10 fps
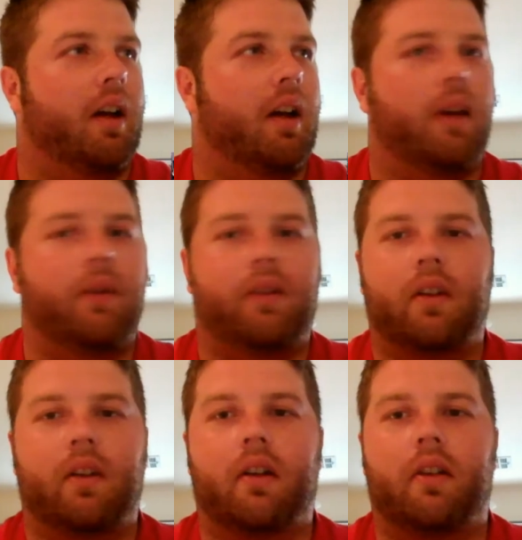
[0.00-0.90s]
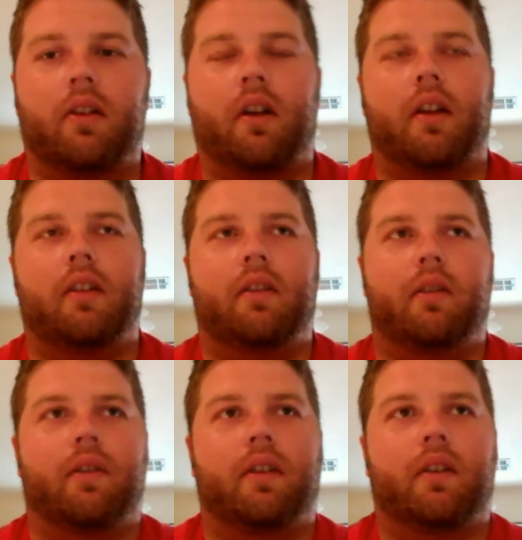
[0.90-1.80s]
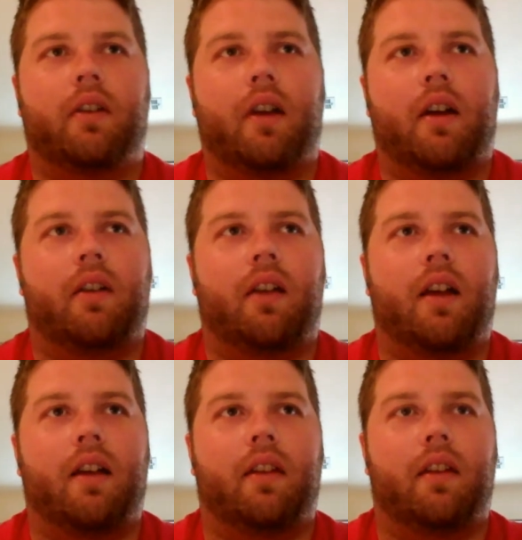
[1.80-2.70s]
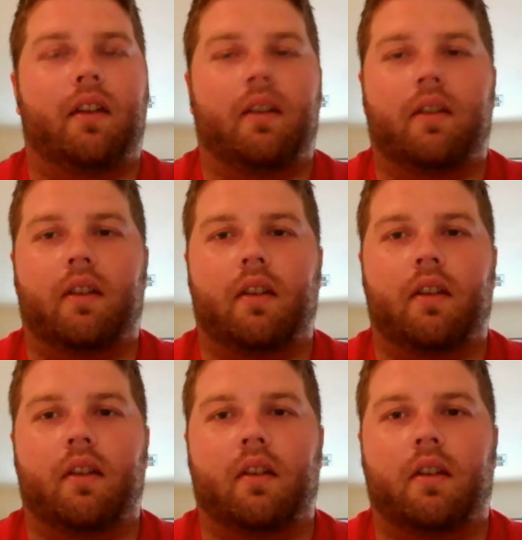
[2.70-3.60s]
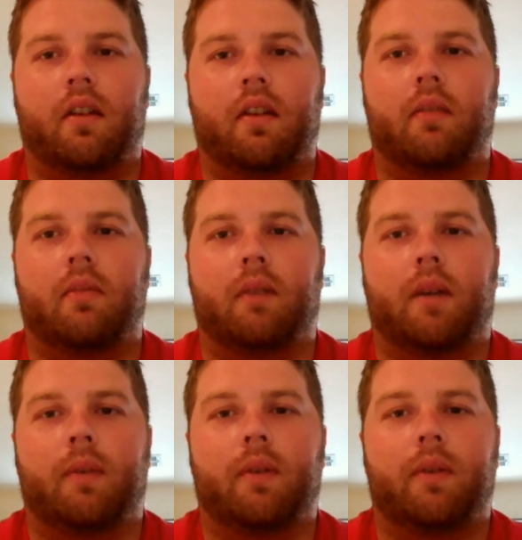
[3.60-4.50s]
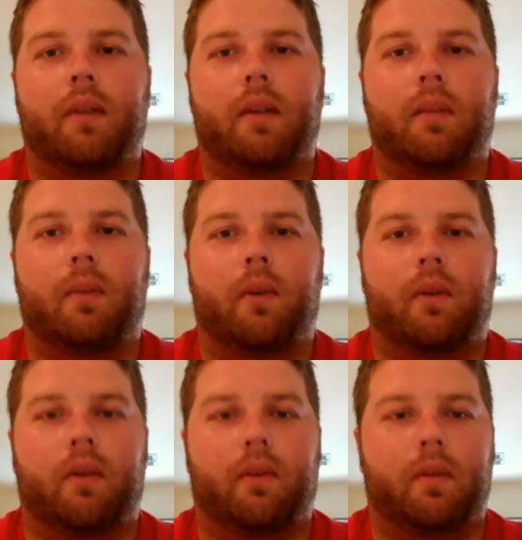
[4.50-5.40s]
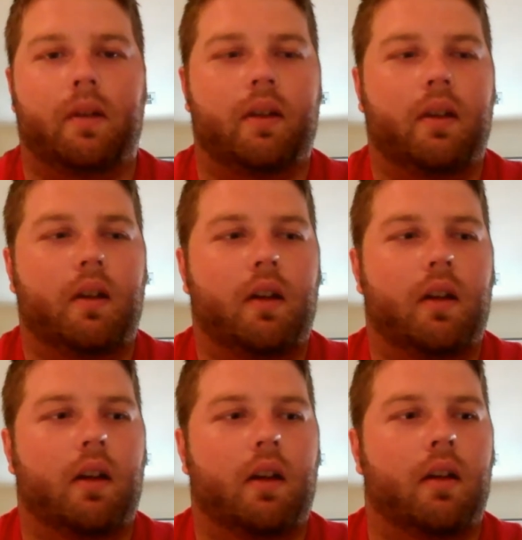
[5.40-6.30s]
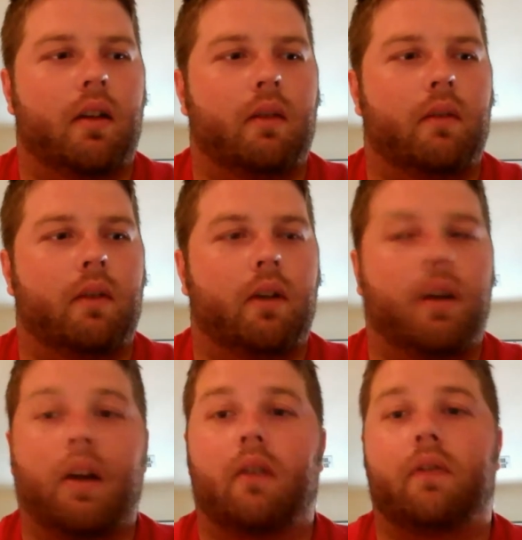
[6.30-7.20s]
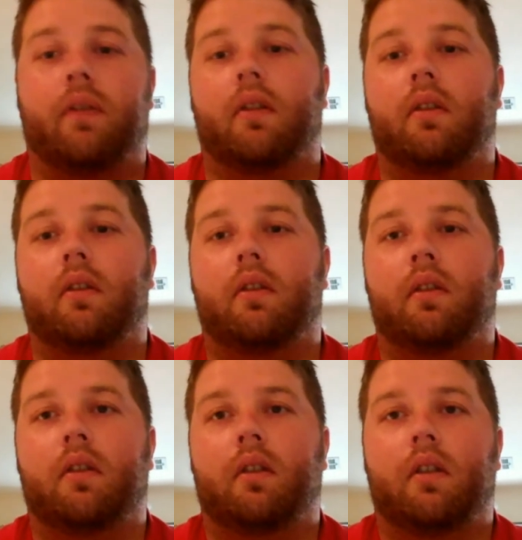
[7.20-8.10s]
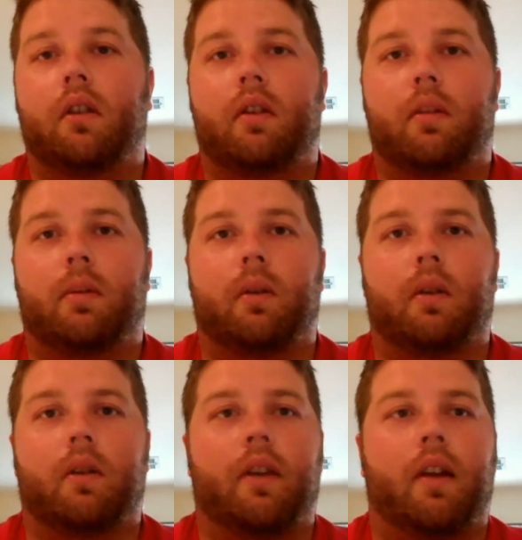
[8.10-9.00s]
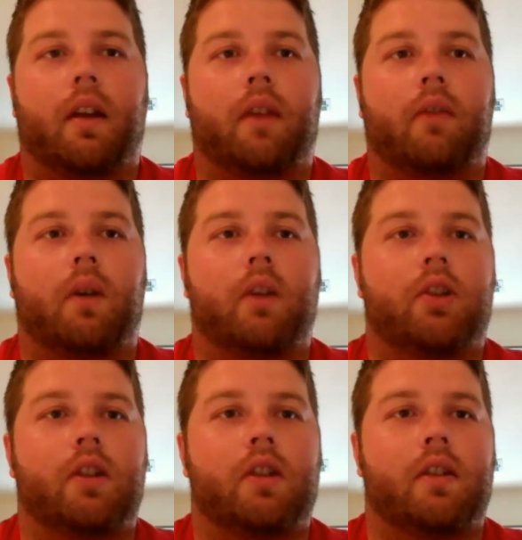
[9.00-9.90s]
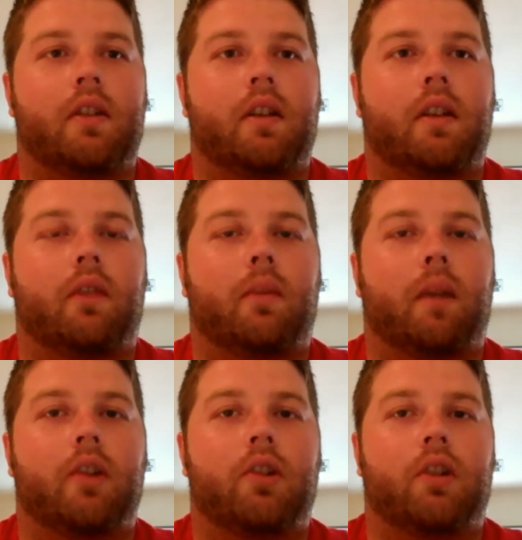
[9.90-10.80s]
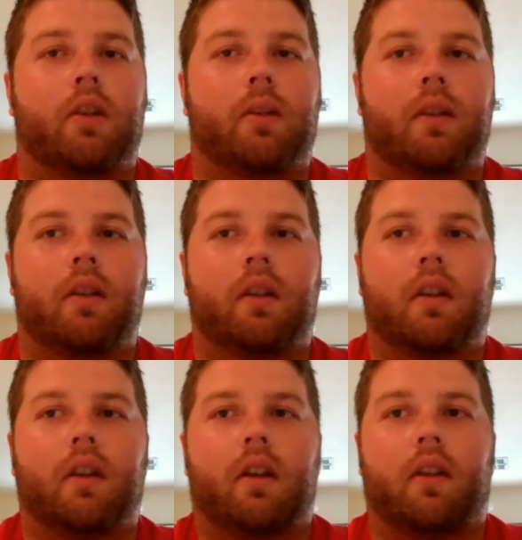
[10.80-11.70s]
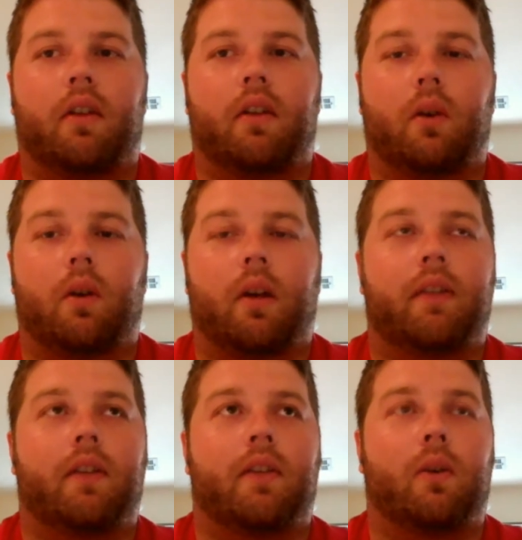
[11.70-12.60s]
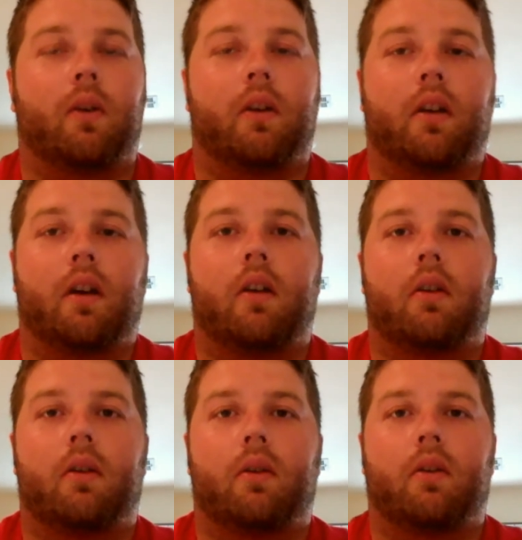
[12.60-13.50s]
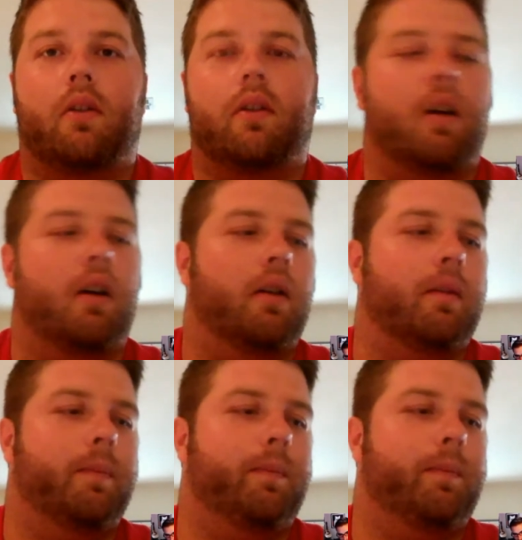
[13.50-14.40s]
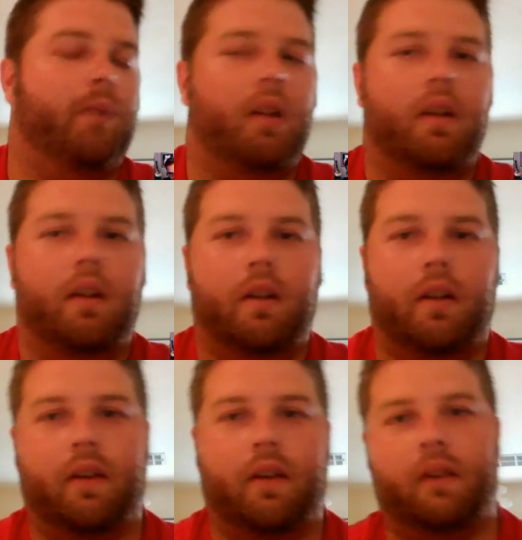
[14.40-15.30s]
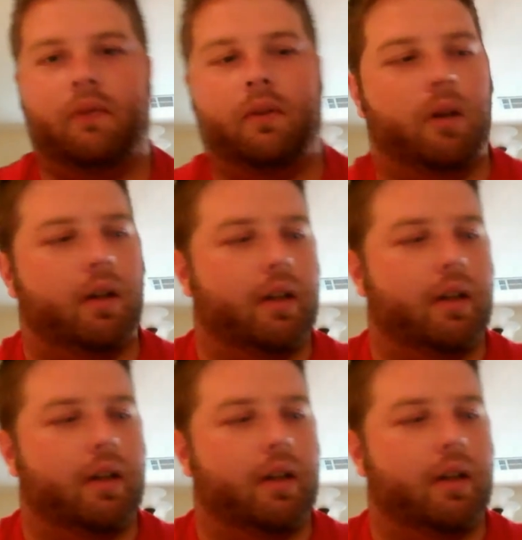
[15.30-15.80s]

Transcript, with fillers: I was young and trying to figure out a lot of things, and, and, and Bob's always made a point to be um, very helpful to brewers that have questions and need information. I mean, the story as the story goes, um, if we want to